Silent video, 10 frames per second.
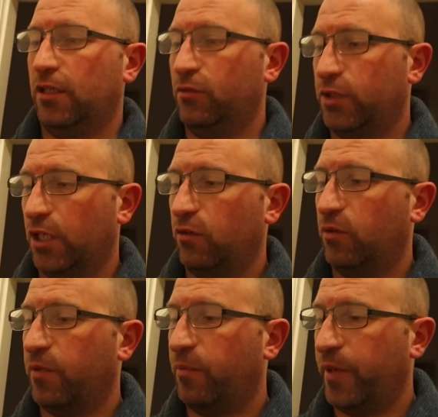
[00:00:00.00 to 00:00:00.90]
Tells you how to
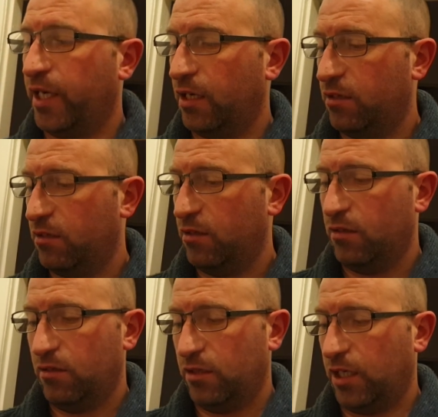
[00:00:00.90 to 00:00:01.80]
prepare.
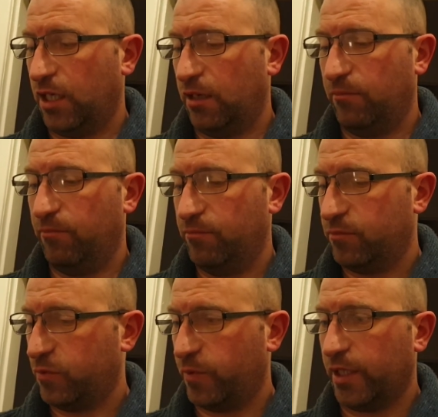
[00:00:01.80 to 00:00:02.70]

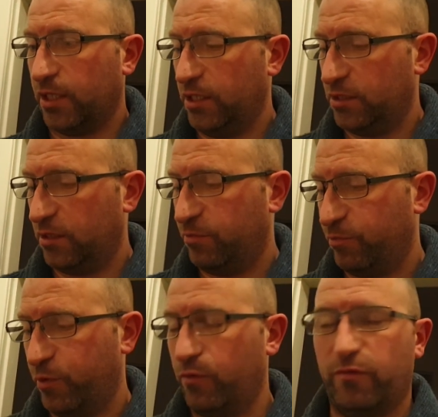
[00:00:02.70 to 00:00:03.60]
Quick and easy,
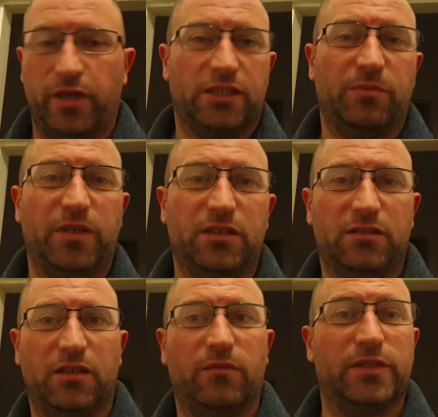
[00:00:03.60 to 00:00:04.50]
proven
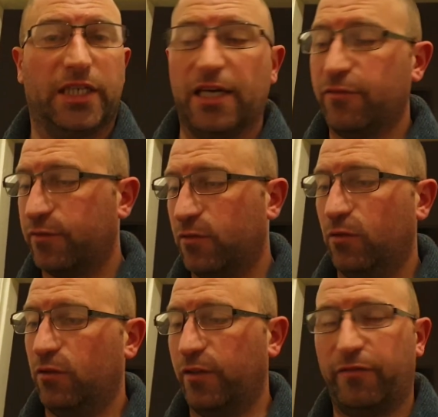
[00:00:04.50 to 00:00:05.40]
recipes. It was a gift
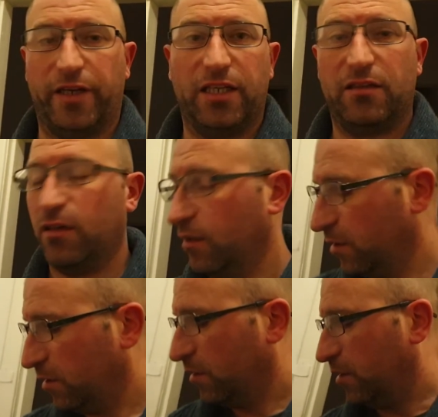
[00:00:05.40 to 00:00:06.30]
off a friend.
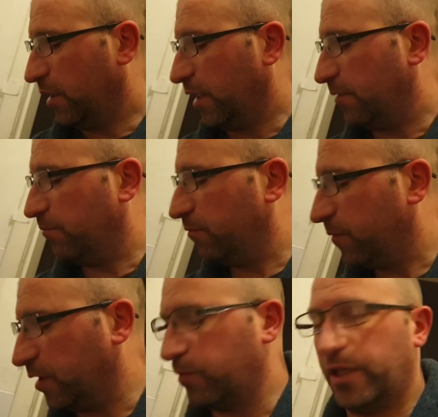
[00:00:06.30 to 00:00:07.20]

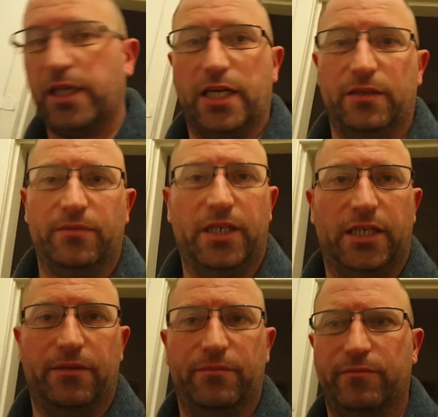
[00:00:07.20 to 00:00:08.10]
He'd went into
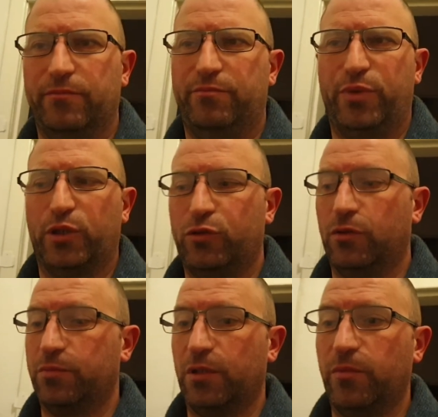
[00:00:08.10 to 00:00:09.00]
a
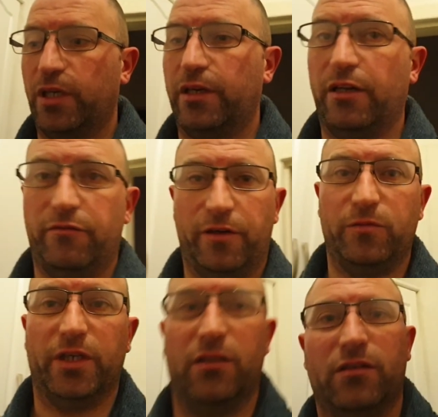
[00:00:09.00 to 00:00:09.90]
bookshop somewhere and
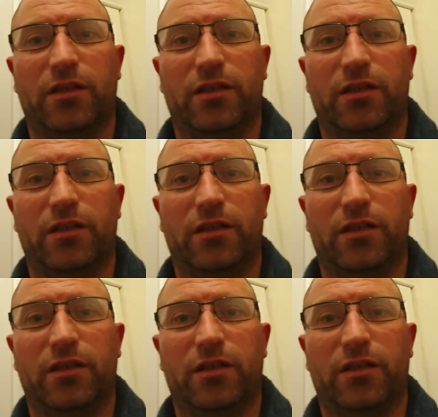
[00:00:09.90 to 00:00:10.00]
found it.